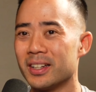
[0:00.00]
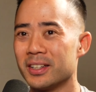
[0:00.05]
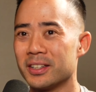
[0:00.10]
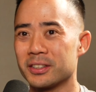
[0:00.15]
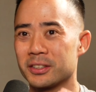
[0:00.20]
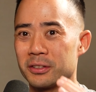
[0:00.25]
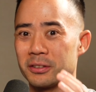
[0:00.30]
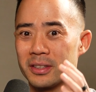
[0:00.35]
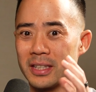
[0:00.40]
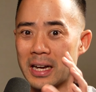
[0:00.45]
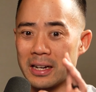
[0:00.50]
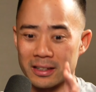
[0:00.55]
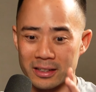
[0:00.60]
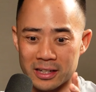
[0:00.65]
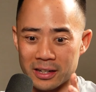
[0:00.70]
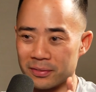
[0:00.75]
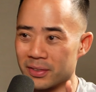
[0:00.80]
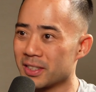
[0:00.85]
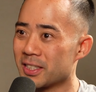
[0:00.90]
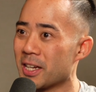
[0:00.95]
So that
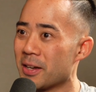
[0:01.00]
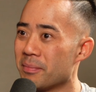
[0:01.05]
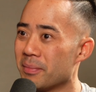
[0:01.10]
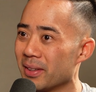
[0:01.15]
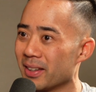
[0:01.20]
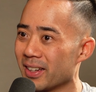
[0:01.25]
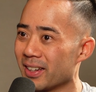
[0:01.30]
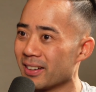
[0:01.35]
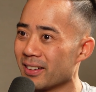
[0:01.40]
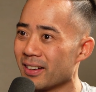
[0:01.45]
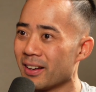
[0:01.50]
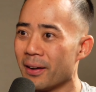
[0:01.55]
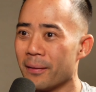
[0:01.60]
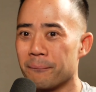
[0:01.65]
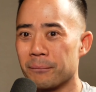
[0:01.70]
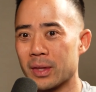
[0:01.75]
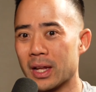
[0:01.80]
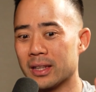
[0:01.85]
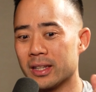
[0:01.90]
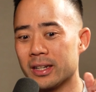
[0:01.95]
covered 10 million.
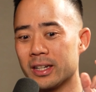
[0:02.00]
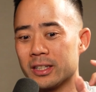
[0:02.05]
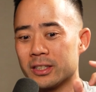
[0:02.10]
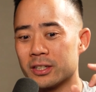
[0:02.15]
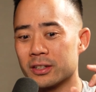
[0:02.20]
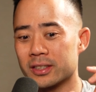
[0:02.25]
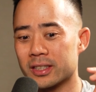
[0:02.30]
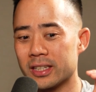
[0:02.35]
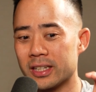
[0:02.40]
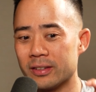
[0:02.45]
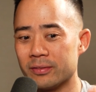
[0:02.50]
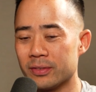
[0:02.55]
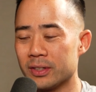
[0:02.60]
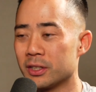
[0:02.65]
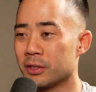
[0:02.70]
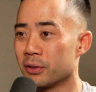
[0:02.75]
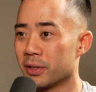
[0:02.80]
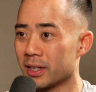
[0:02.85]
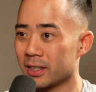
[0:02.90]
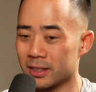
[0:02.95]
And then he took the
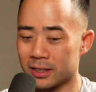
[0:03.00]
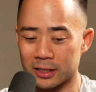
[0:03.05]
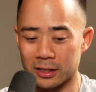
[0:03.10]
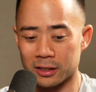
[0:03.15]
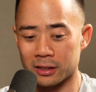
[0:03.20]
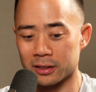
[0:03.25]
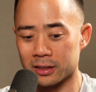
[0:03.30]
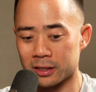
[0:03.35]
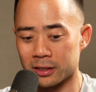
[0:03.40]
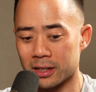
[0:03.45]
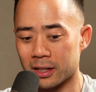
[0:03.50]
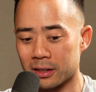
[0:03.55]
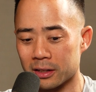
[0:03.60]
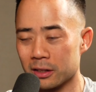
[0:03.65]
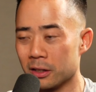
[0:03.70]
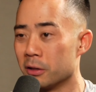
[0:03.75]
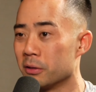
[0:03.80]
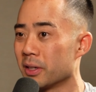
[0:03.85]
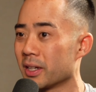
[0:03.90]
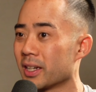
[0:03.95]
inventory, took out a
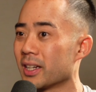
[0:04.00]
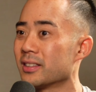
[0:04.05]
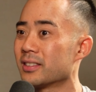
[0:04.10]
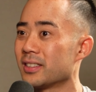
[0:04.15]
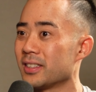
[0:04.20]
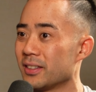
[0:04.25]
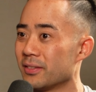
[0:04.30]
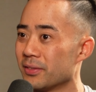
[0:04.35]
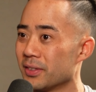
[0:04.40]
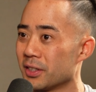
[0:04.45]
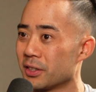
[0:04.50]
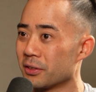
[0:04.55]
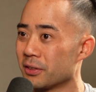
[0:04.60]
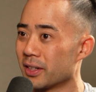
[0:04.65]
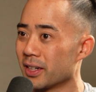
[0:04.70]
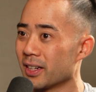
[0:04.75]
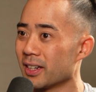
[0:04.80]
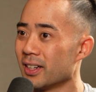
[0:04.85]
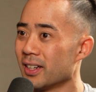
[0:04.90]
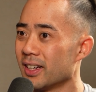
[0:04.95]
loan against the
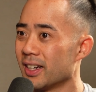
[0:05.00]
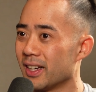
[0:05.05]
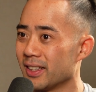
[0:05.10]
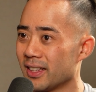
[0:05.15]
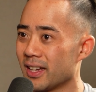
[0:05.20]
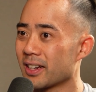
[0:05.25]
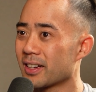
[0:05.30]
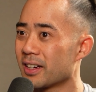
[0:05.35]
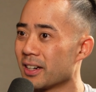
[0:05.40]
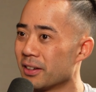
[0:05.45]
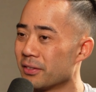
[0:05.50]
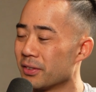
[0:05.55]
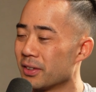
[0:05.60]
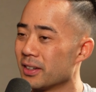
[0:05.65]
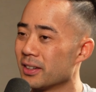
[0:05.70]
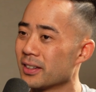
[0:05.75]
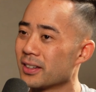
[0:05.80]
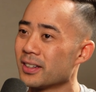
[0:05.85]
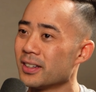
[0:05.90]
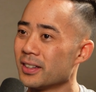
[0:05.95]
inventory, and that
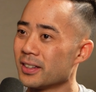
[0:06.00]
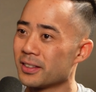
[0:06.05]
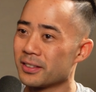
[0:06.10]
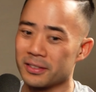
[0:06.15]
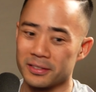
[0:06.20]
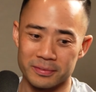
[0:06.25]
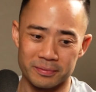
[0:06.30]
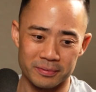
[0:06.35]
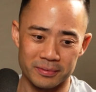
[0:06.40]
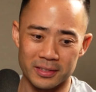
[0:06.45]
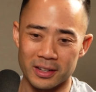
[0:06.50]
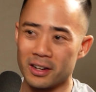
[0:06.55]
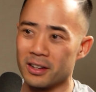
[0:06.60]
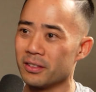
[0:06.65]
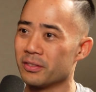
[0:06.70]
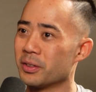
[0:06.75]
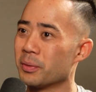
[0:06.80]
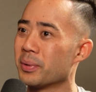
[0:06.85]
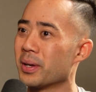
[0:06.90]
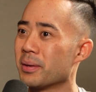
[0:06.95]
covered all
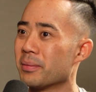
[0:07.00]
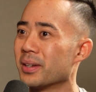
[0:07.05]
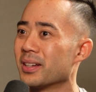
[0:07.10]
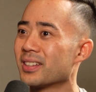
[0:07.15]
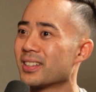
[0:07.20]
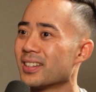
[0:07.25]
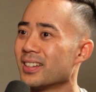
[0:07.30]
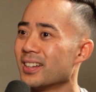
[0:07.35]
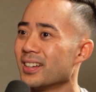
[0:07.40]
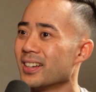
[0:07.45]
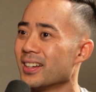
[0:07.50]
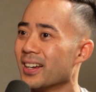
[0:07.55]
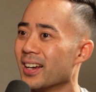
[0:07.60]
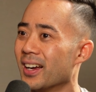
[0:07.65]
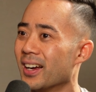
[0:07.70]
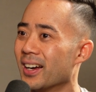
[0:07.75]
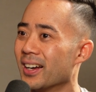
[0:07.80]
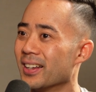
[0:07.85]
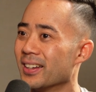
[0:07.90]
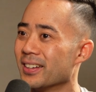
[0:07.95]
of the payment.
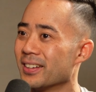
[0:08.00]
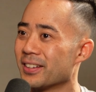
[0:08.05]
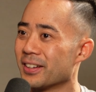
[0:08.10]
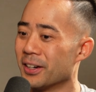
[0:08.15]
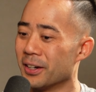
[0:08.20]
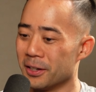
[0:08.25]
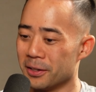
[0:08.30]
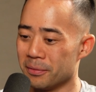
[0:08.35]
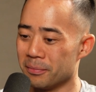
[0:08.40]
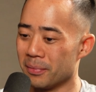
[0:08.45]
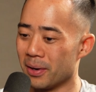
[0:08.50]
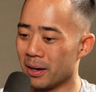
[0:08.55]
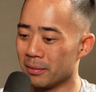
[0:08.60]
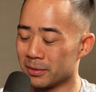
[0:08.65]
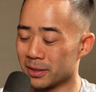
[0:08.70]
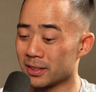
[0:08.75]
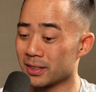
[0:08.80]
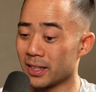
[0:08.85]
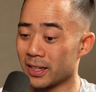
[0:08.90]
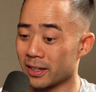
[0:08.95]
And I'm
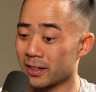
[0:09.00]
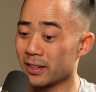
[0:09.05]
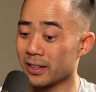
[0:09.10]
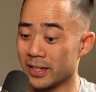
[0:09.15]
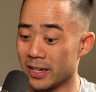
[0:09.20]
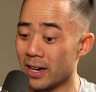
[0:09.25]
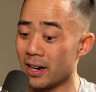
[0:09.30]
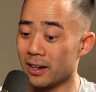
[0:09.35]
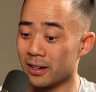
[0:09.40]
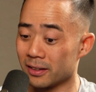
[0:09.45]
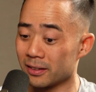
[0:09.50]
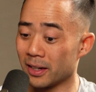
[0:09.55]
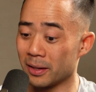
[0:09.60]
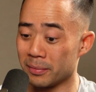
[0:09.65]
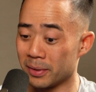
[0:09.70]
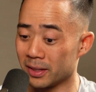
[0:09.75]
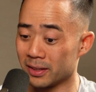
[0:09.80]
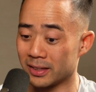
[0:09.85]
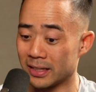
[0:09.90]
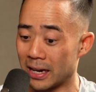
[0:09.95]
just like, yeah, I
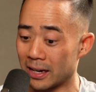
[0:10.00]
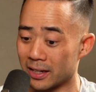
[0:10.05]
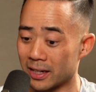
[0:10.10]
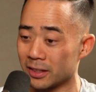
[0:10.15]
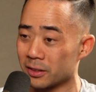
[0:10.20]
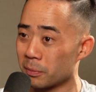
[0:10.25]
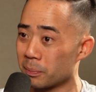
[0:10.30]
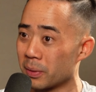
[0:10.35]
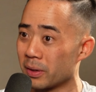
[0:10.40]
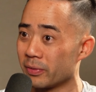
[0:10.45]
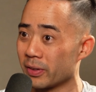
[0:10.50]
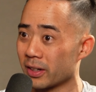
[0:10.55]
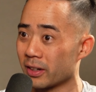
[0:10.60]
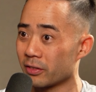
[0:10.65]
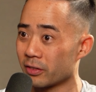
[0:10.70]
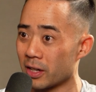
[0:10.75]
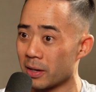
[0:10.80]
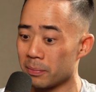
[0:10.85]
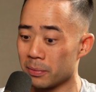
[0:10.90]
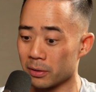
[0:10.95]
mean, that guy's a perfect
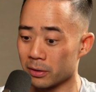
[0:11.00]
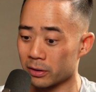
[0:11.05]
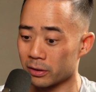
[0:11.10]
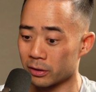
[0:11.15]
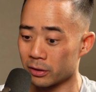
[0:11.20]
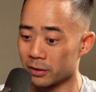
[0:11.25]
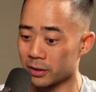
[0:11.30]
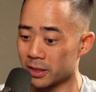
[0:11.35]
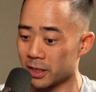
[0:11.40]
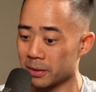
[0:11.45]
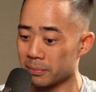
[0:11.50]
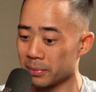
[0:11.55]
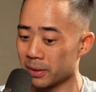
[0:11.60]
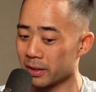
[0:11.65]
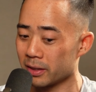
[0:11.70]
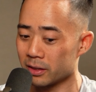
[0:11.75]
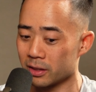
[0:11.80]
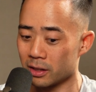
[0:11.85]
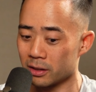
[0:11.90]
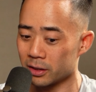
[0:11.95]
example. $13
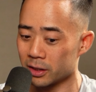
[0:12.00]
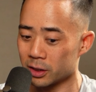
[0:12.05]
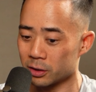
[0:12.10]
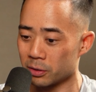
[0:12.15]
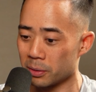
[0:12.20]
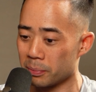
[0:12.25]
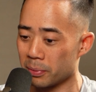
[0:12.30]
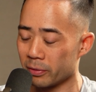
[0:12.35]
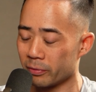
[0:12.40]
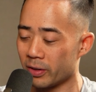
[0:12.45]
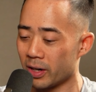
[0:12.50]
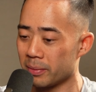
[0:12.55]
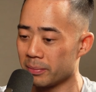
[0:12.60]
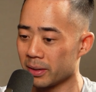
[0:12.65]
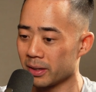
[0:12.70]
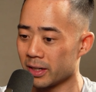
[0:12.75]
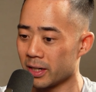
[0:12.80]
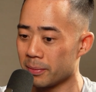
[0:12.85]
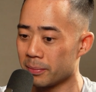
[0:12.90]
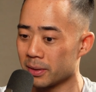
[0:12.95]
million, 3.5
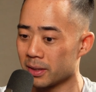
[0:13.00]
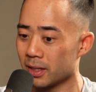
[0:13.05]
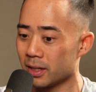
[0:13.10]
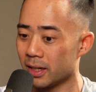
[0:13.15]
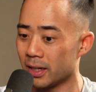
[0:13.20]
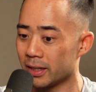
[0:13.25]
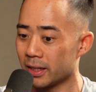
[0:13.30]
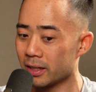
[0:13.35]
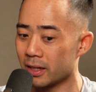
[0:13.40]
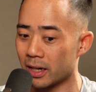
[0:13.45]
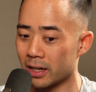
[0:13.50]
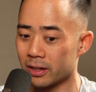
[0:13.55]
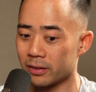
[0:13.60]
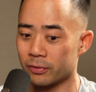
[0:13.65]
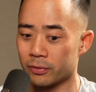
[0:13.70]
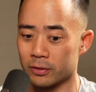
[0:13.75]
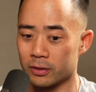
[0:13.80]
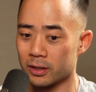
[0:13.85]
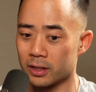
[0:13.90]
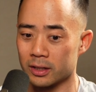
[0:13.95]
million EBITDA, and he got it
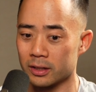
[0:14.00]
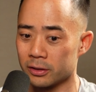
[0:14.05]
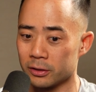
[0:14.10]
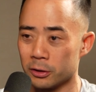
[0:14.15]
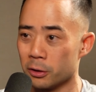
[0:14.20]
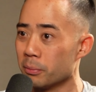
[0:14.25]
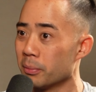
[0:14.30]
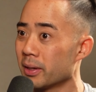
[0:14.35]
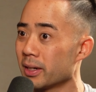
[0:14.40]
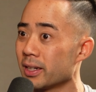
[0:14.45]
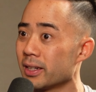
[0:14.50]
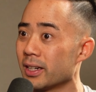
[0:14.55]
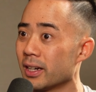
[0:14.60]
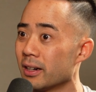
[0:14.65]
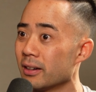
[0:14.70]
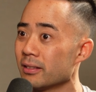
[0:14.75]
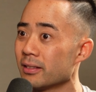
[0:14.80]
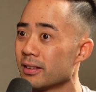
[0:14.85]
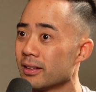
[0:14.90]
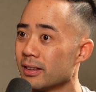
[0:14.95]
for no money
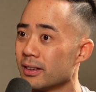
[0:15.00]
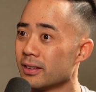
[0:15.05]
down.